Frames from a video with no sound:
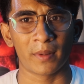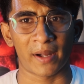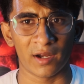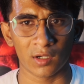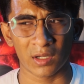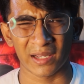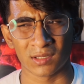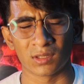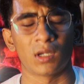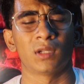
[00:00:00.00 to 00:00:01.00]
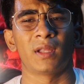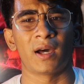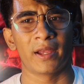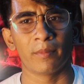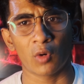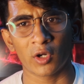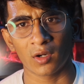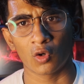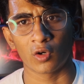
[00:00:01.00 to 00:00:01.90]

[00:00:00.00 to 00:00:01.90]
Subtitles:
prioritize the important